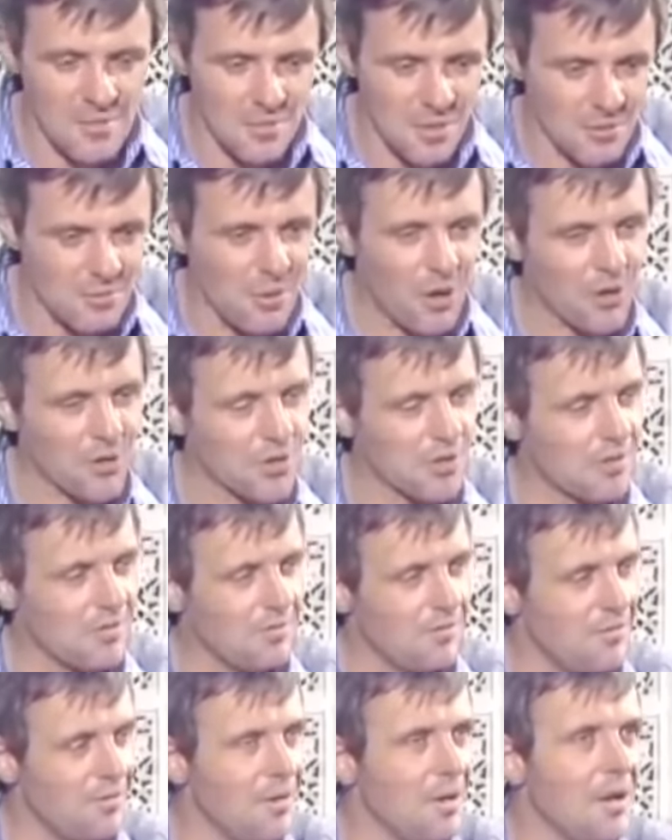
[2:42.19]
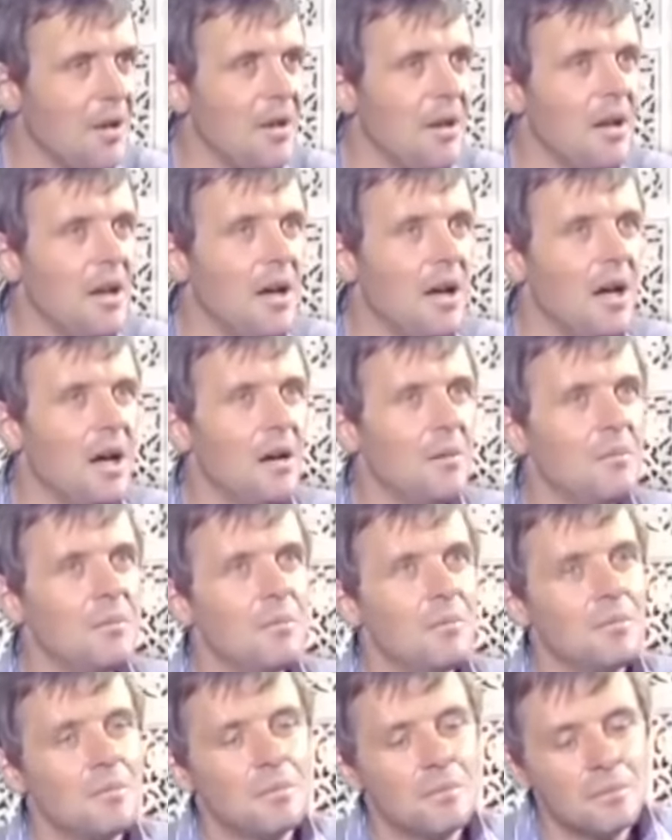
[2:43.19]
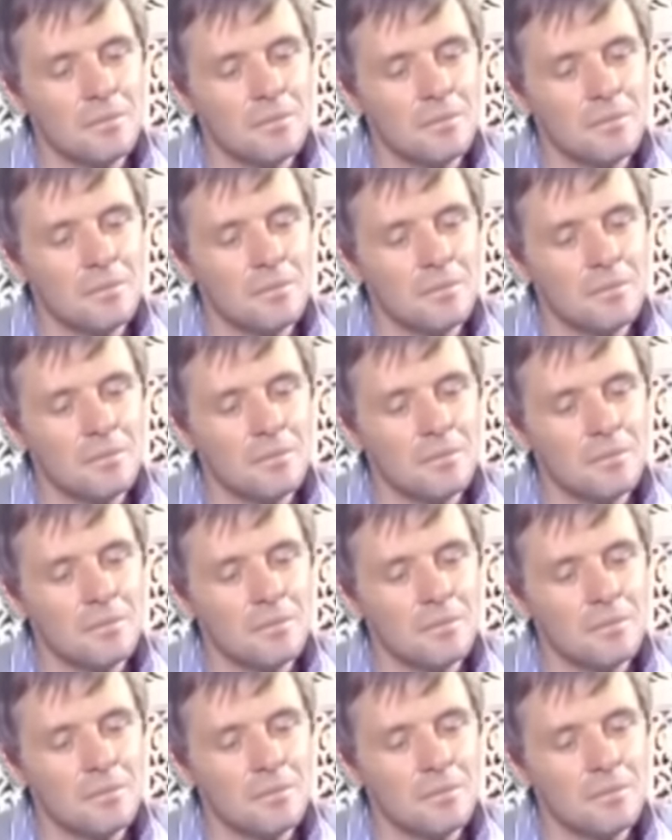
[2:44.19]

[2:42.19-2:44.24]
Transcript: put positive. Um,